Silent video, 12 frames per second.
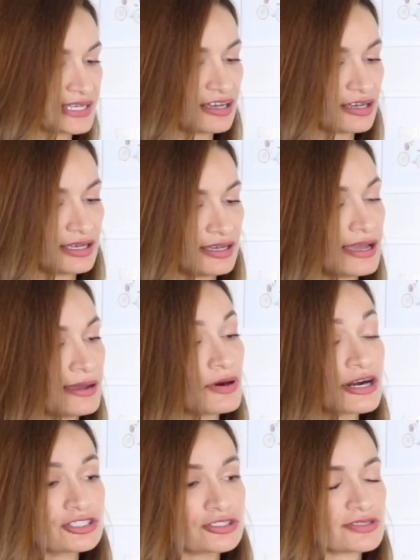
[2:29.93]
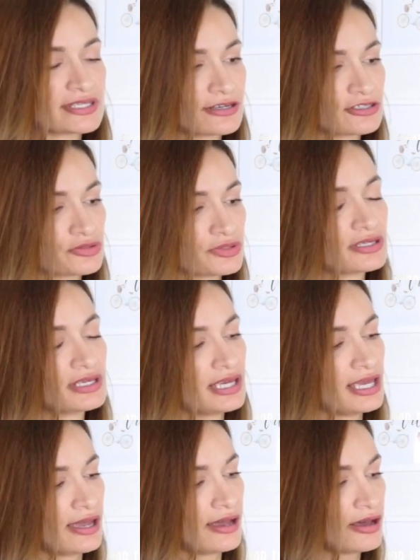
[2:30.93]
I got at Marshall's actually
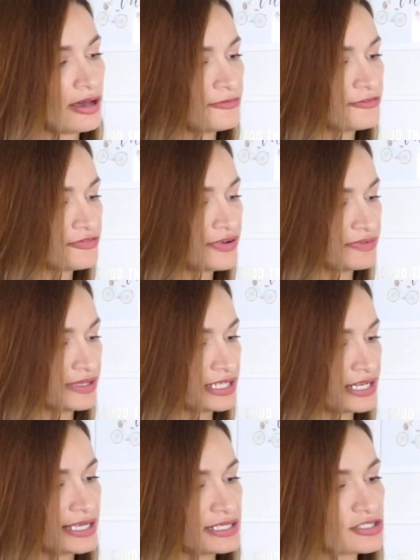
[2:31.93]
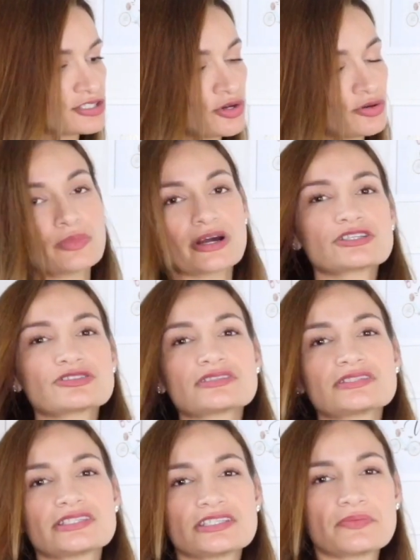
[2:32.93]
for $5.99. So Marshall's
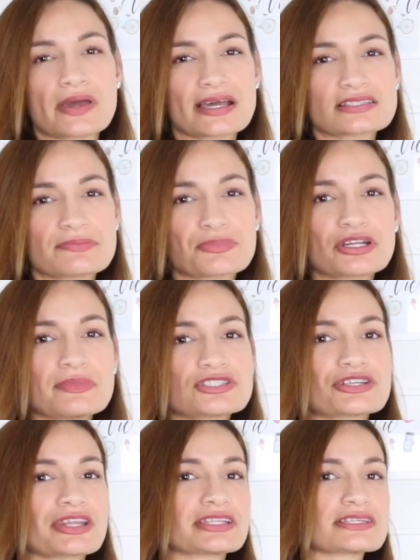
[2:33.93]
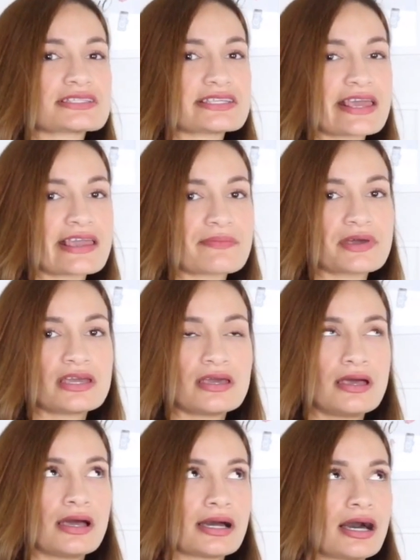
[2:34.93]
and TJMaxx pretty much are like the same
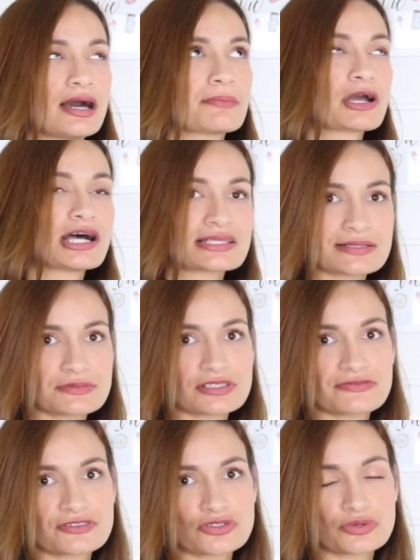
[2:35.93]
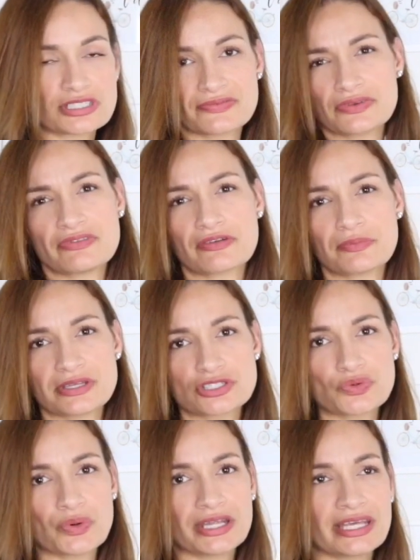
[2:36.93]
concept of stores. If you've never been
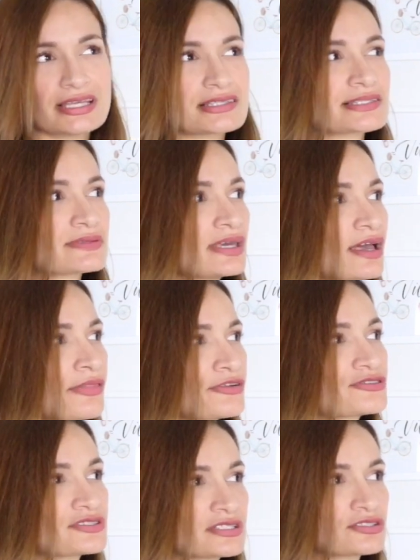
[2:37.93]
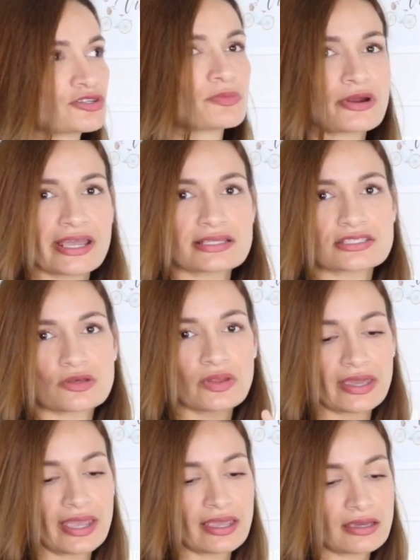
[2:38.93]
to one, it's their sister brand. So
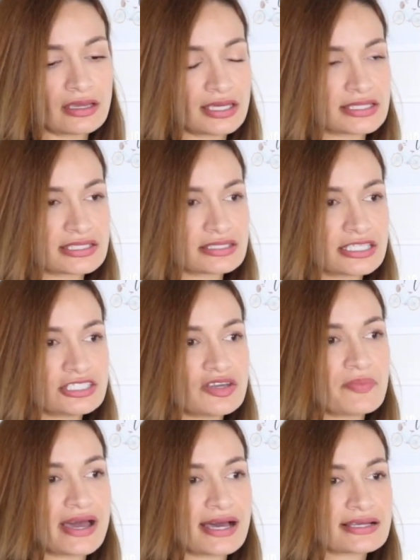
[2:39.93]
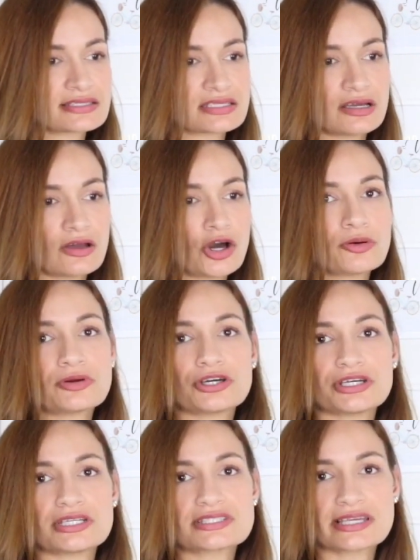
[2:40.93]
like it's TJMaxx, Home
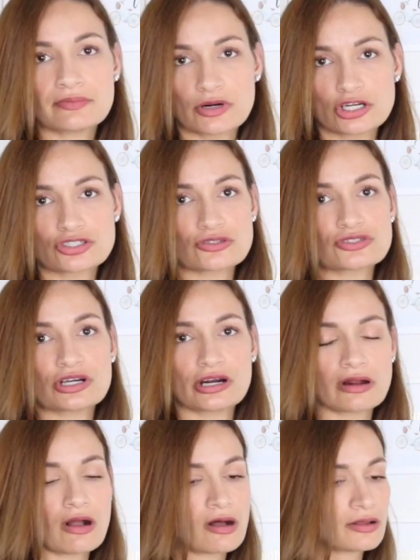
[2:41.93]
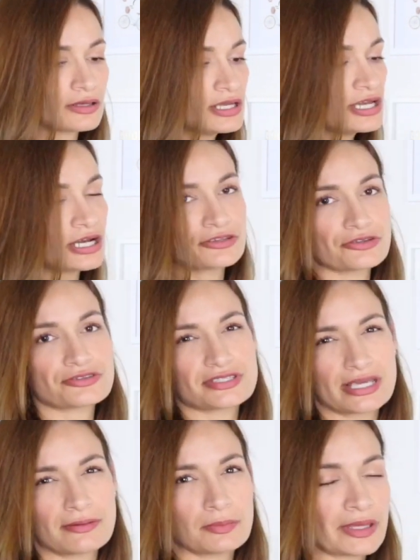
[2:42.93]
Goods, and Marshall's are all under the same